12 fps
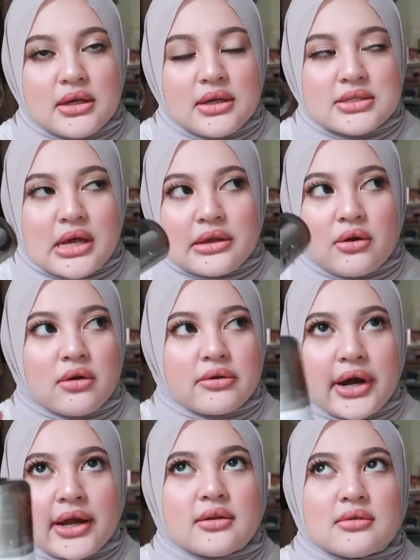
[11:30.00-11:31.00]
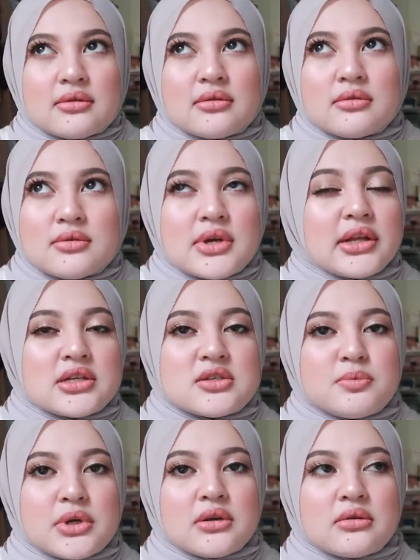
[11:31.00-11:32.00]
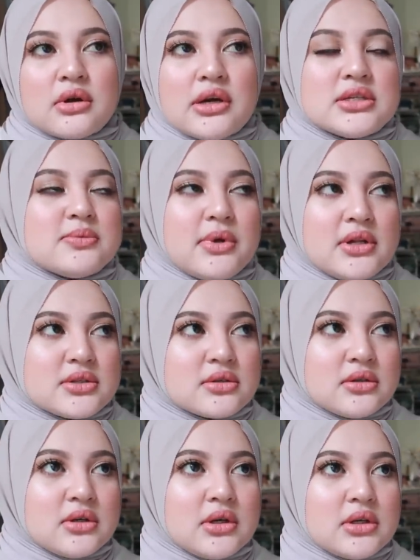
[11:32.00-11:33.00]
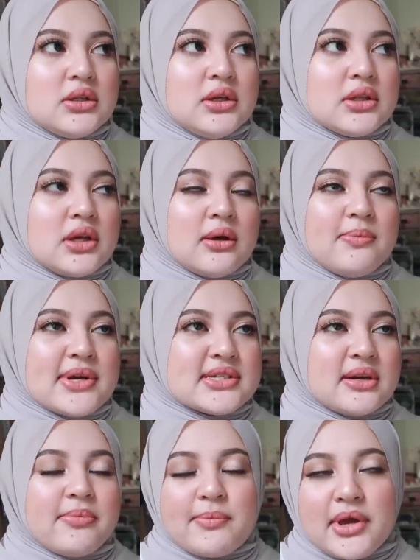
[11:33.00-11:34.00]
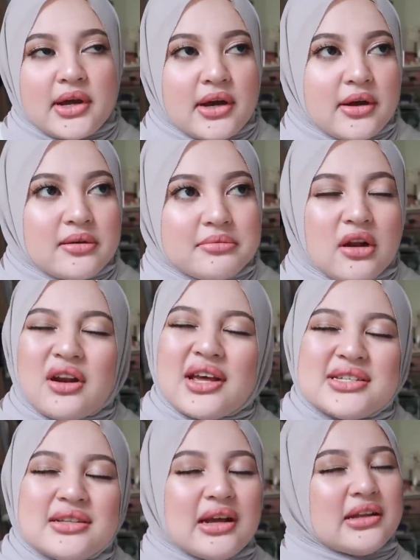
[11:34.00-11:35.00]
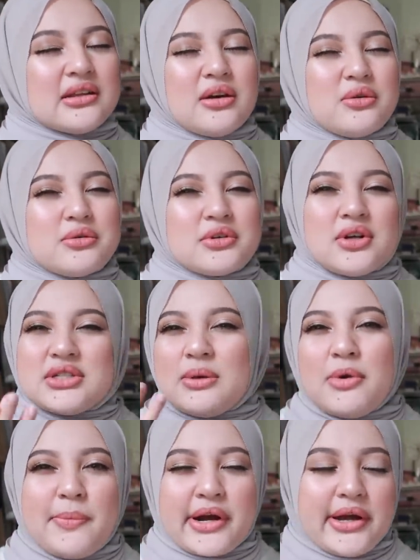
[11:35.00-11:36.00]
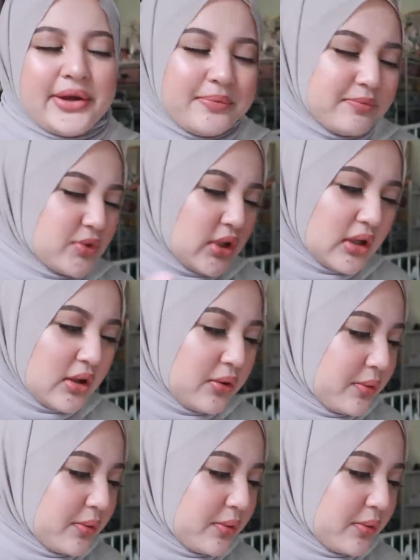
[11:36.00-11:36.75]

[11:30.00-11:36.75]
it is an alright setting spray. It smells good. Dia tak mess up my makeup. Long lasting, I tak tahu. Kau saya baru pakai. Saya tak